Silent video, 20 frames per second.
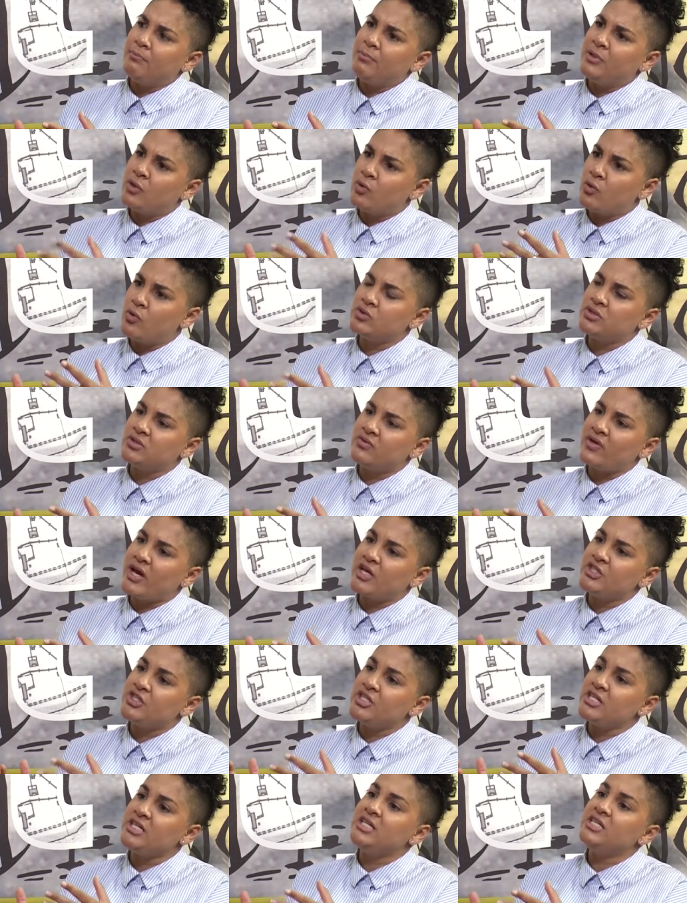because of that,
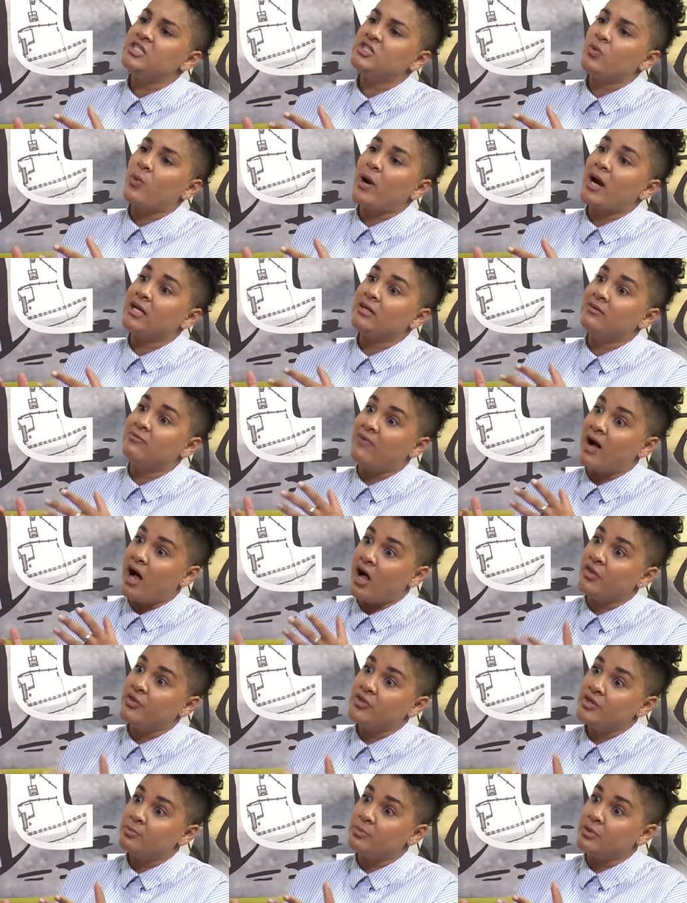she is quite
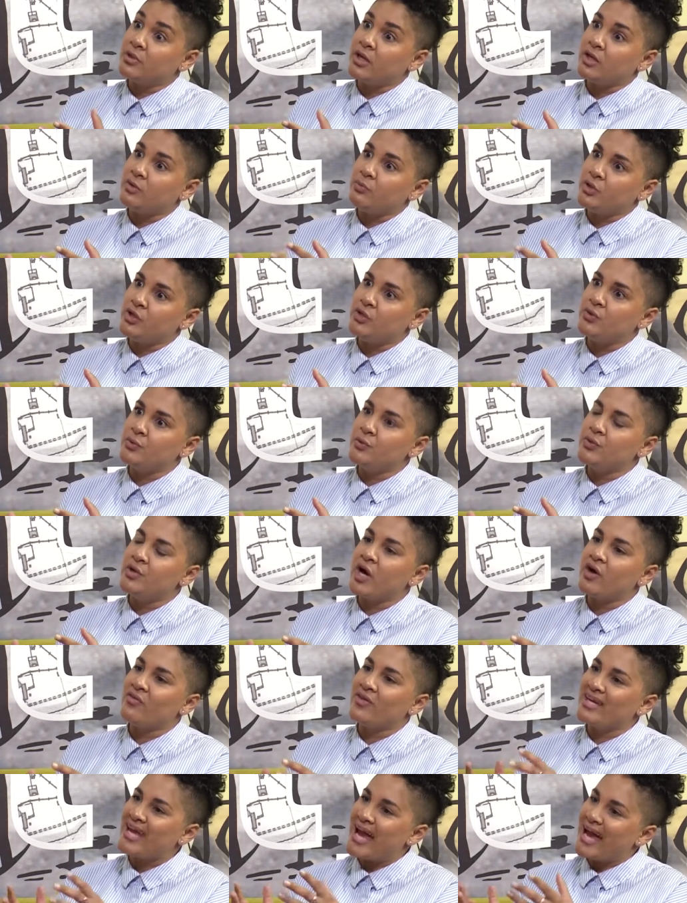vulnerable, and we do
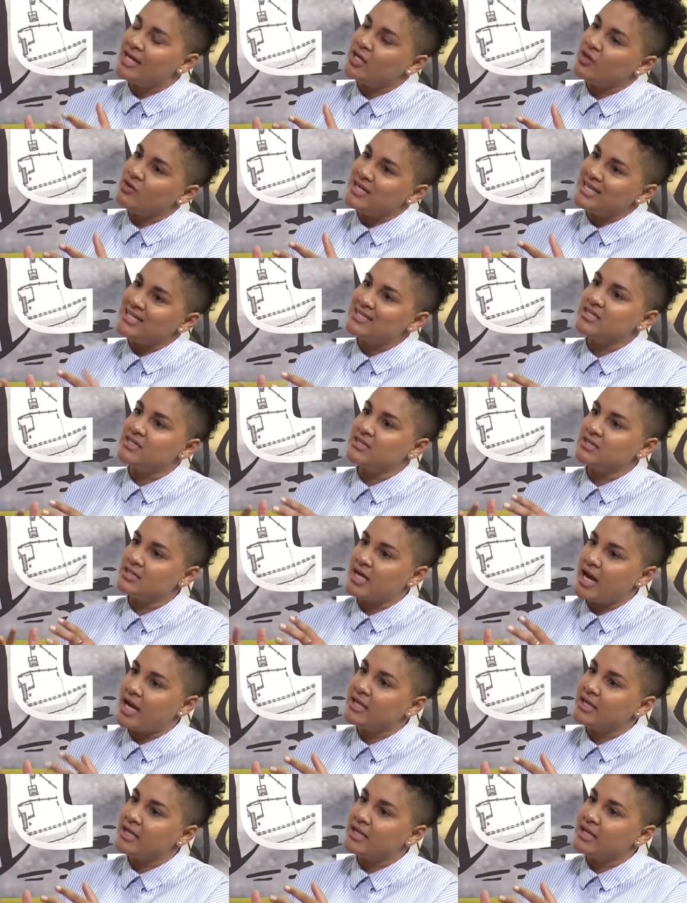know that adolescents